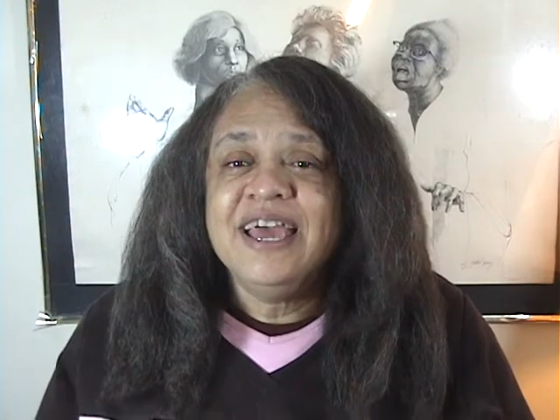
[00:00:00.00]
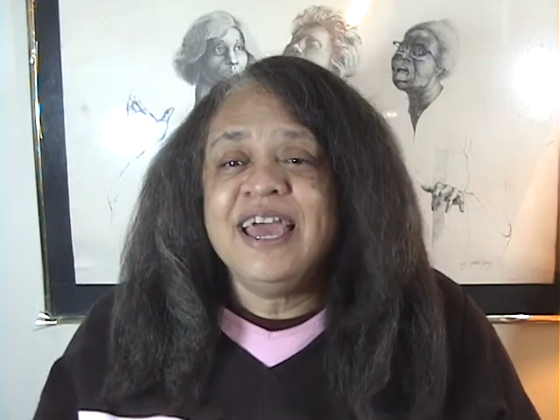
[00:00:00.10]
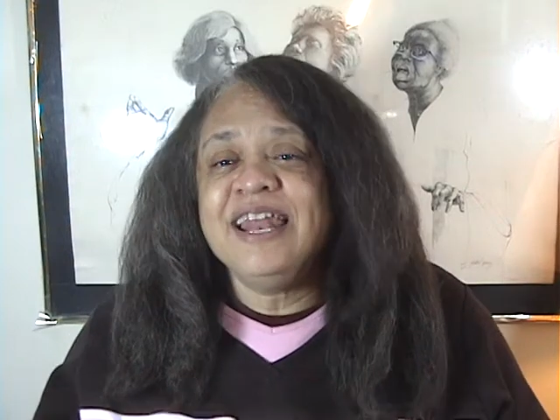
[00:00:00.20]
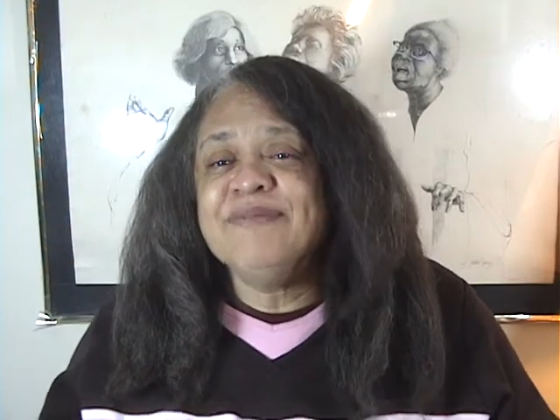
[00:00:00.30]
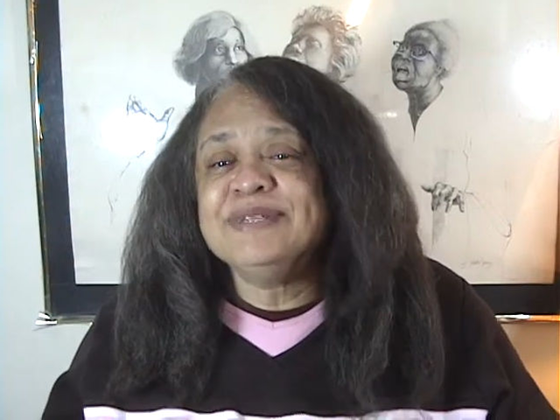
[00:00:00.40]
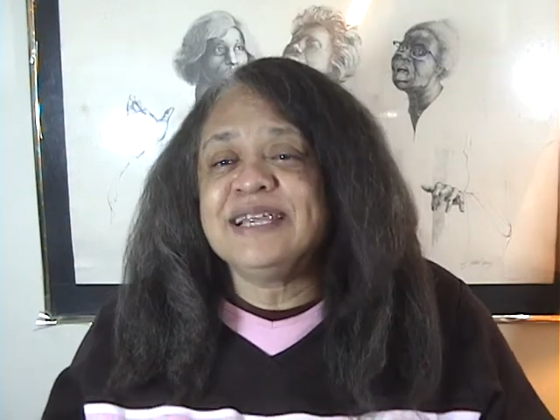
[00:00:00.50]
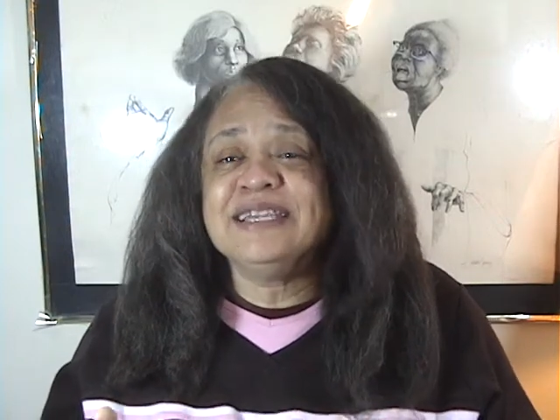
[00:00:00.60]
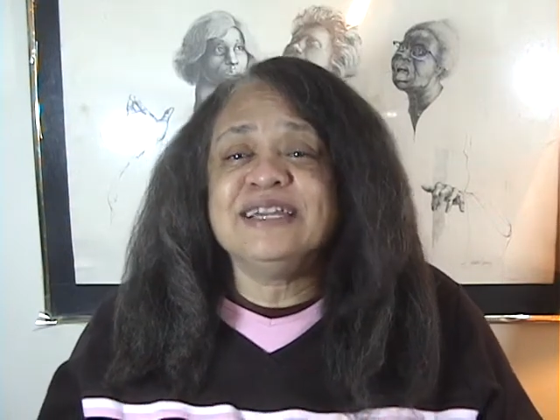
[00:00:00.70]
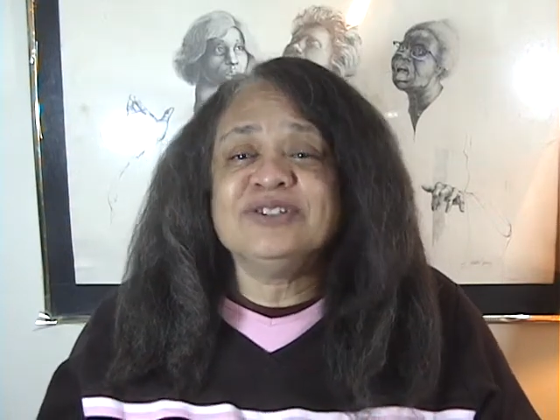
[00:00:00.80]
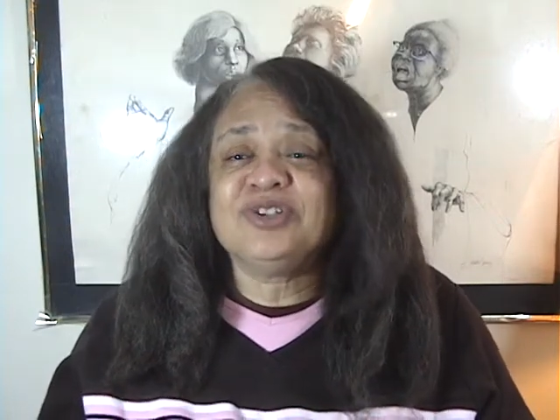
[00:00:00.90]
And it was a
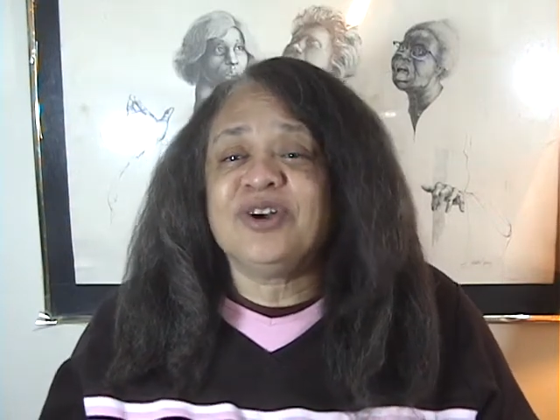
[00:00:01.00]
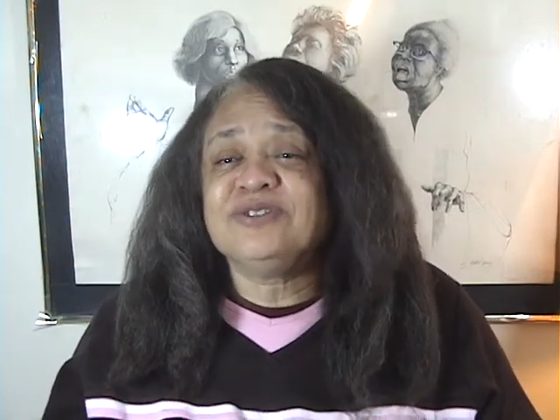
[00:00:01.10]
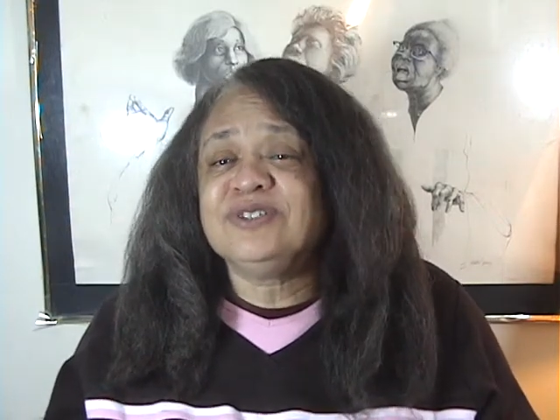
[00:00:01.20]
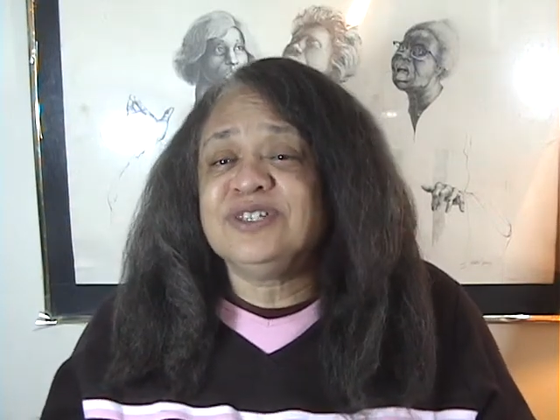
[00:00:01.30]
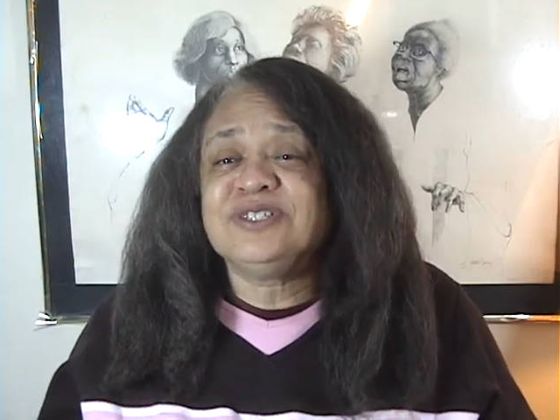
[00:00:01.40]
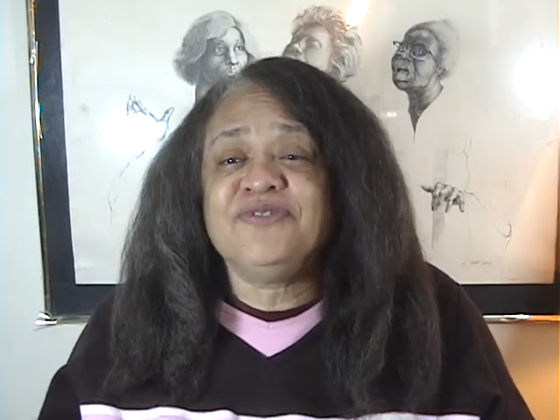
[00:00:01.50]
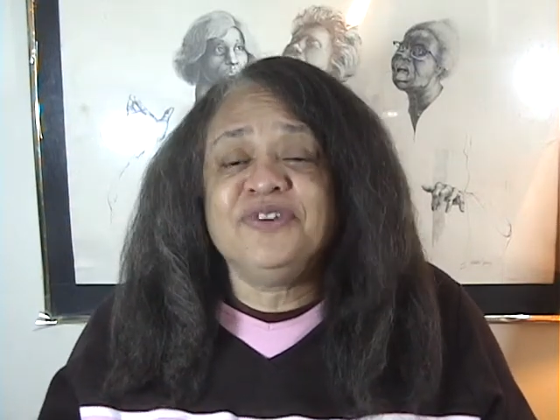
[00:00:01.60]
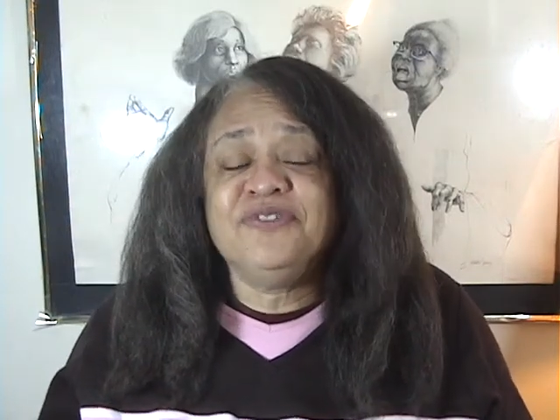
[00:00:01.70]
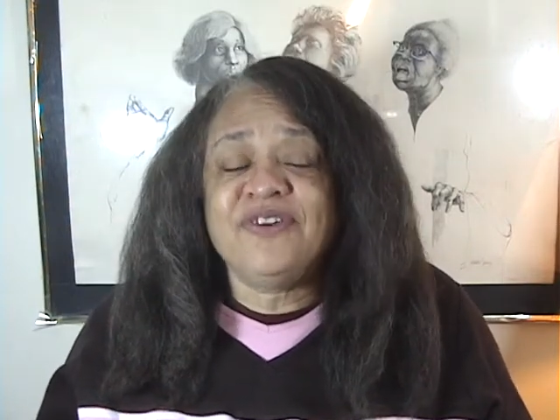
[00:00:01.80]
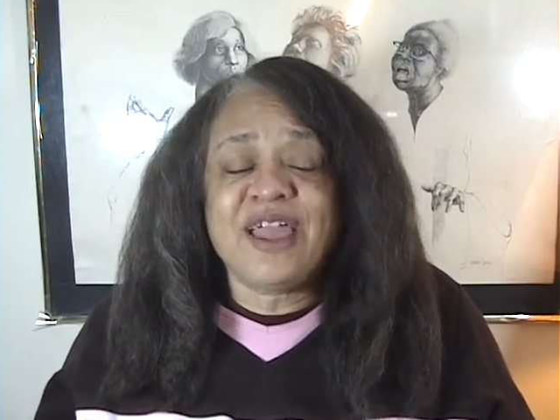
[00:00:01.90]
little church with just a
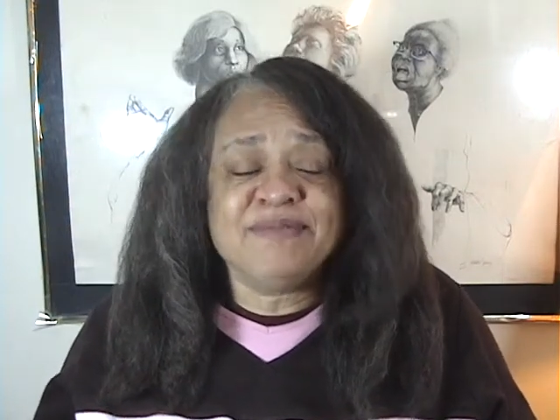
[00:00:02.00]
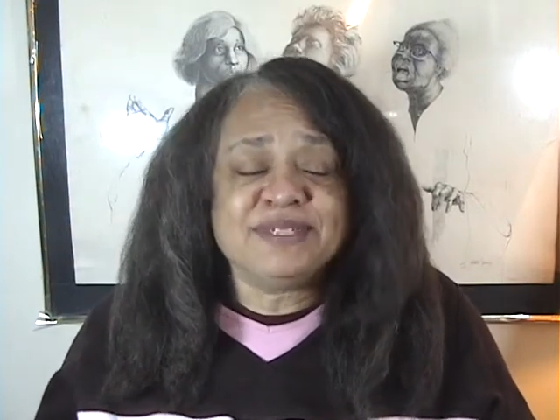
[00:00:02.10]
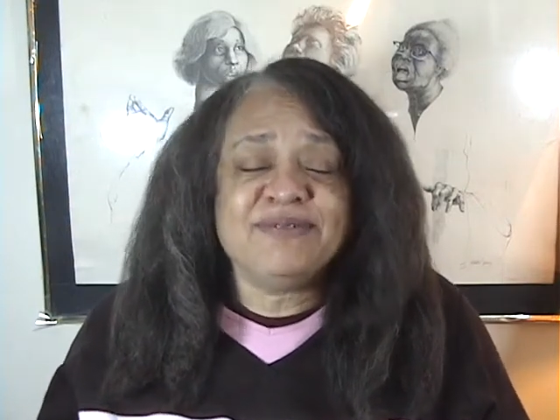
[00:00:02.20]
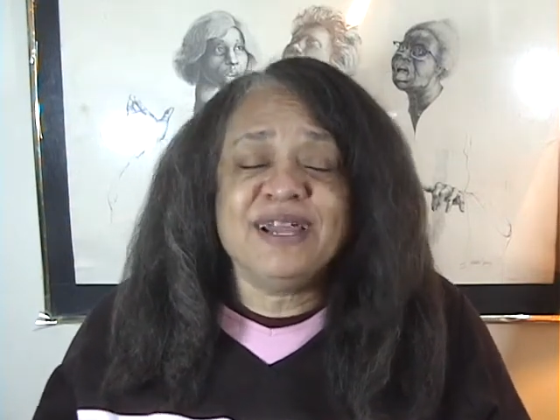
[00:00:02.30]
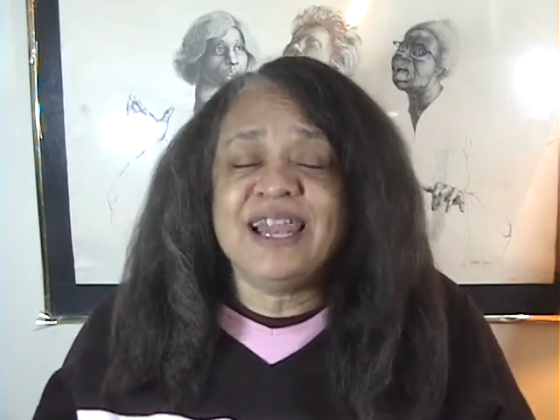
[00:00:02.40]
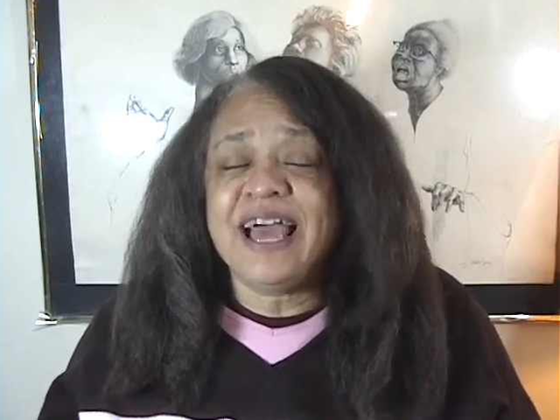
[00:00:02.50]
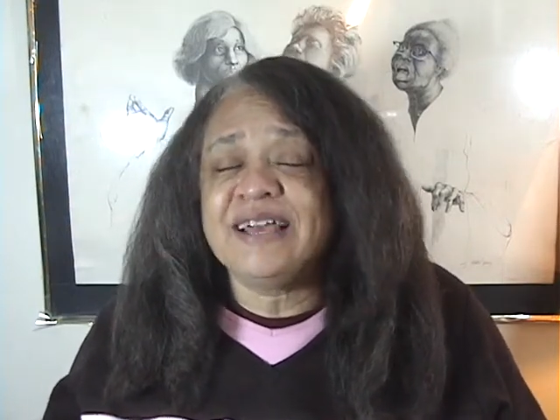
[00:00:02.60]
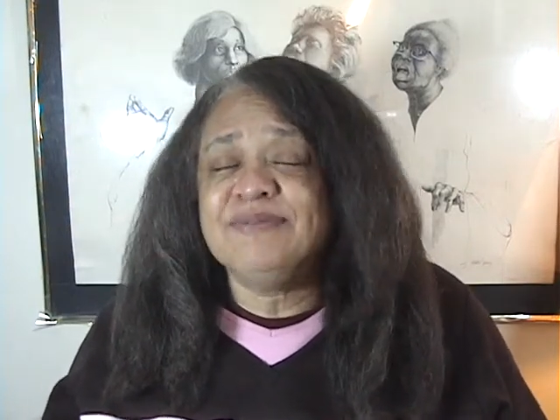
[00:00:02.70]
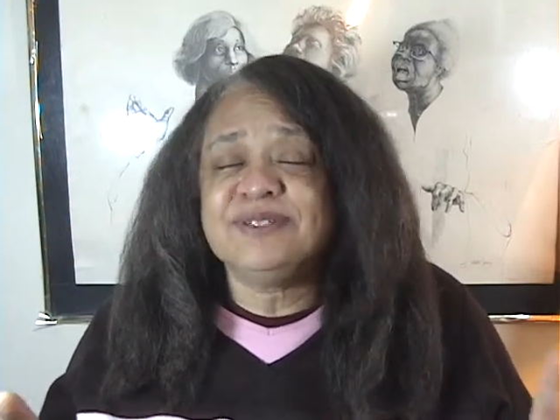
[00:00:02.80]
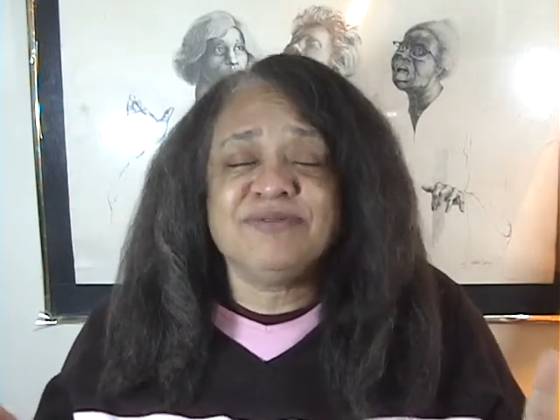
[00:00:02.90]
few families. It wasn't like
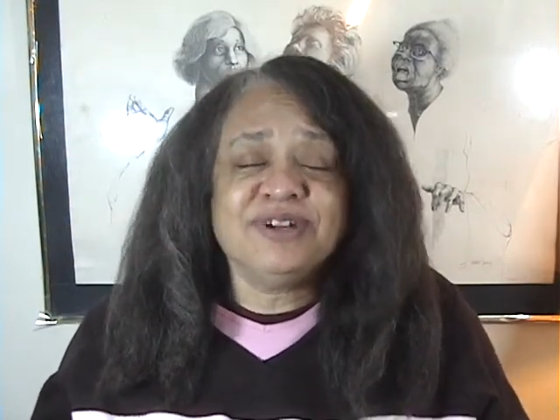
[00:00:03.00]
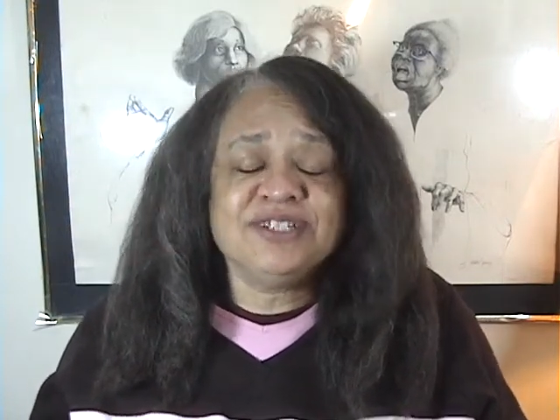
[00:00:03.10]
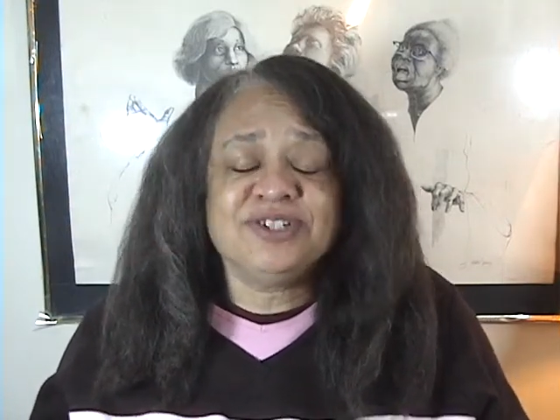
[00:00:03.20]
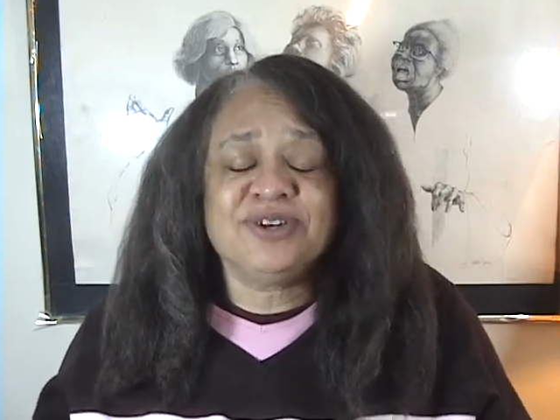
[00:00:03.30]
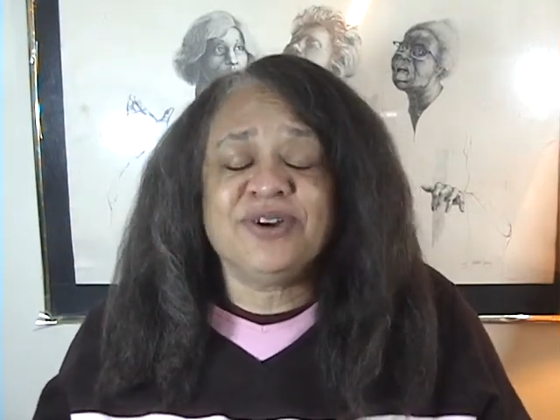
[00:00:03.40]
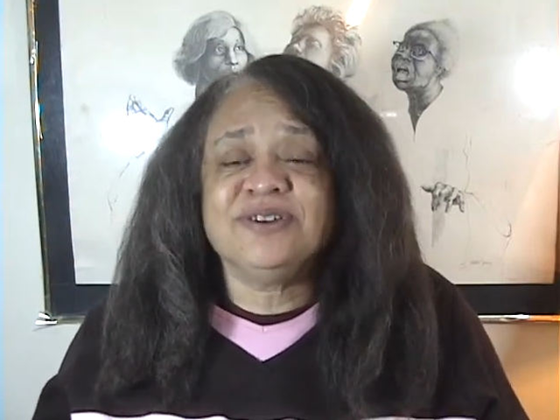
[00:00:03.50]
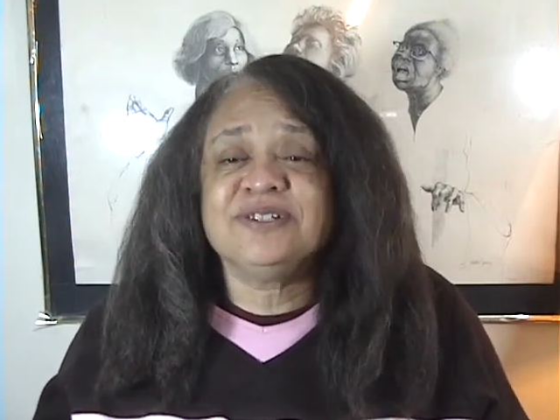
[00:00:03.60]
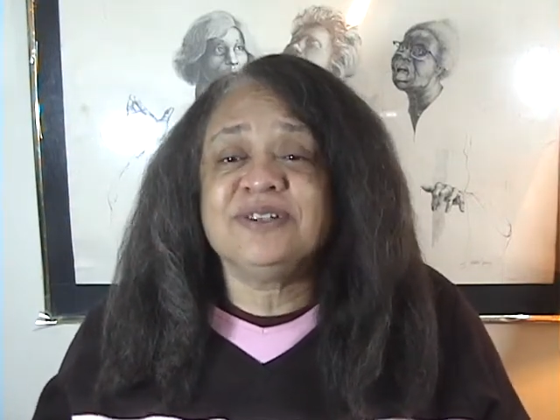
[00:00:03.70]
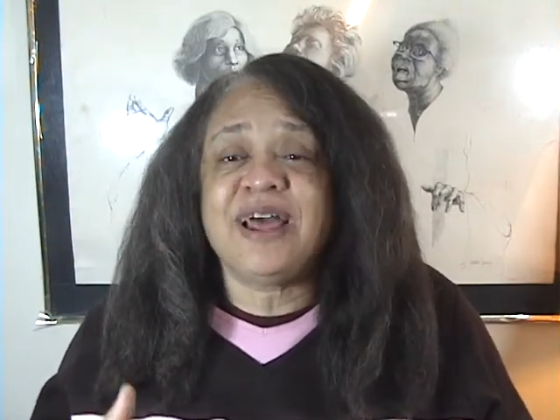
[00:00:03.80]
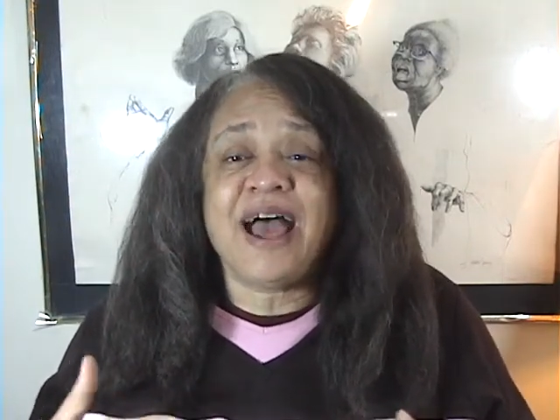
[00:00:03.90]
it was a rich church.